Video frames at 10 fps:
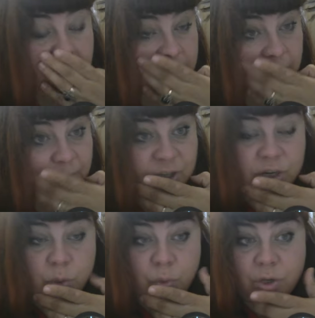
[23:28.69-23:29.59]

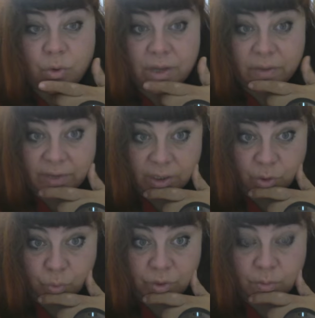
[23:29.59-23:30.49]
especially when you have
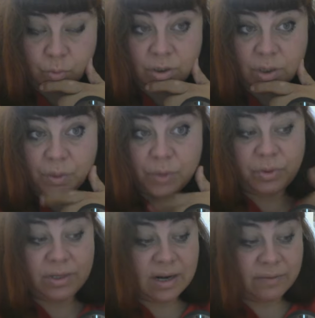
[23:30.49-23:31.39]
Ketu with the moon, and when
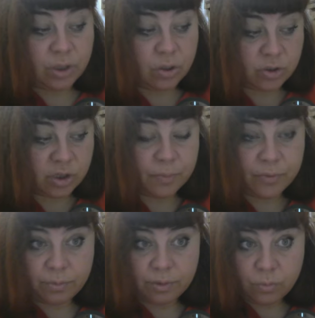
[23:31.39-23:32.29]
we derive the horoscope
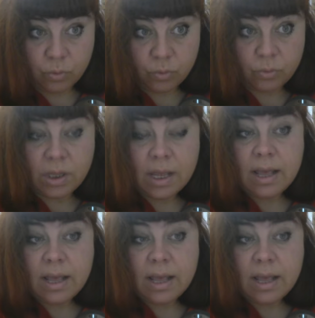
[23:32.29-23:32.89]
from the moon,